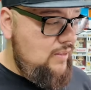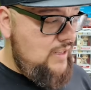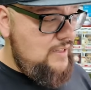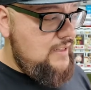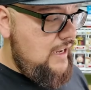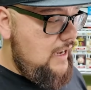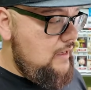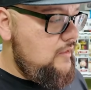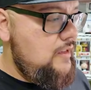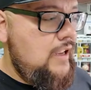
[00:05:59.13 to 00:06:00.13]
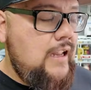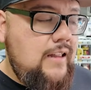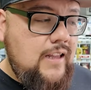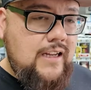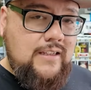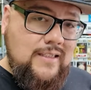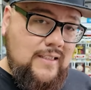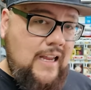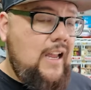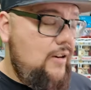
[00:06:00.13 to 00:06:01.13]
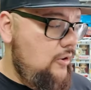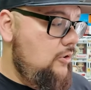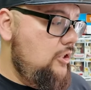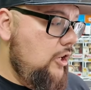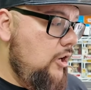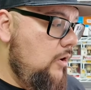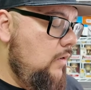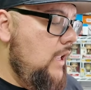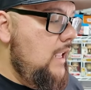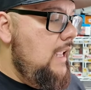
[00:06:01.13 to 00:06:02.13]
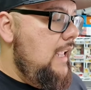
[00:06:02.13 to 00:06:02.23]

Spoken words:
In this case, they get to stay on your show